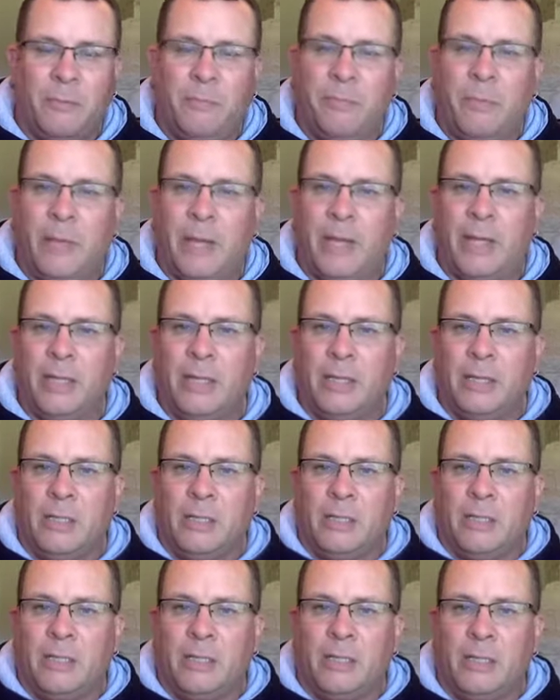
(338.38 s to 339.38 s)
but
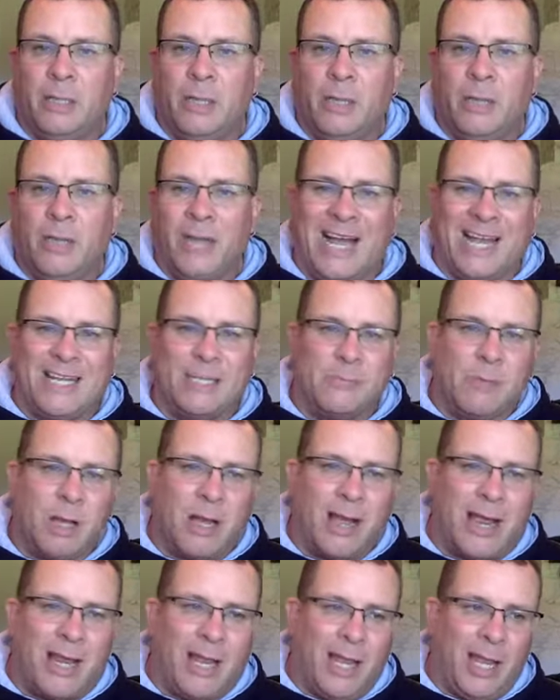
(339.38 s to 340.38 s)
the idea
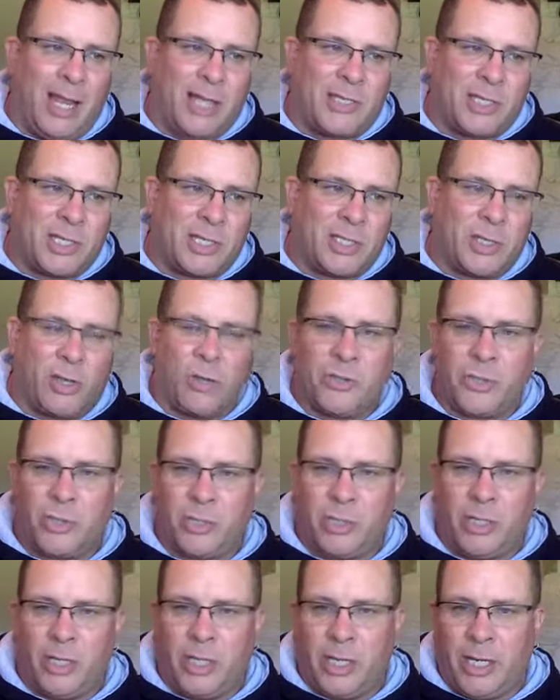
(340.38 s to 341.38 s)
behind it, it's a
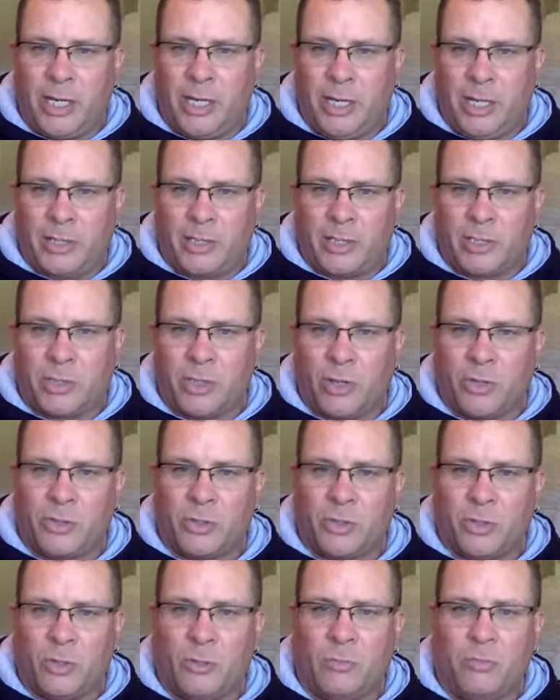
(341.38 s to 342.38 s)
social good, it's a
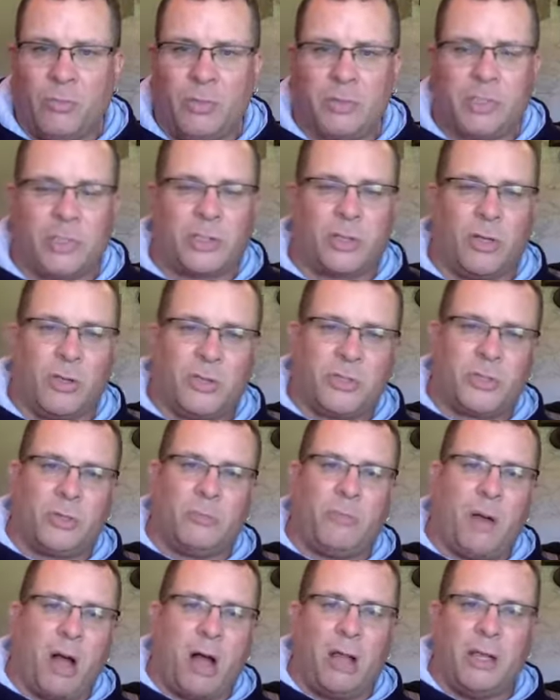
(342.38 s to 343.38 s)
social
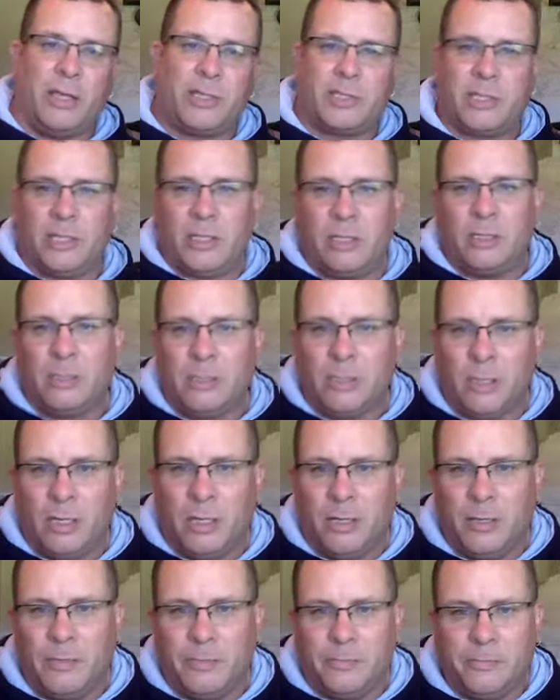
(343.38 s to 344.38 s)
policy.
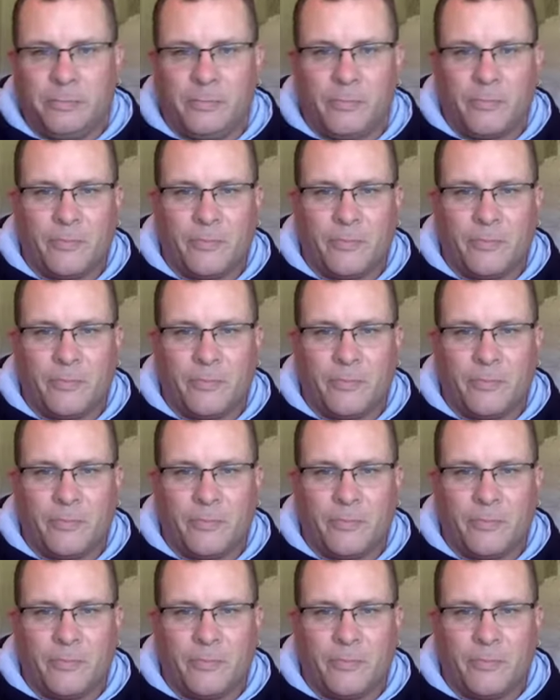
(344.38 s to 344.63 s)
Could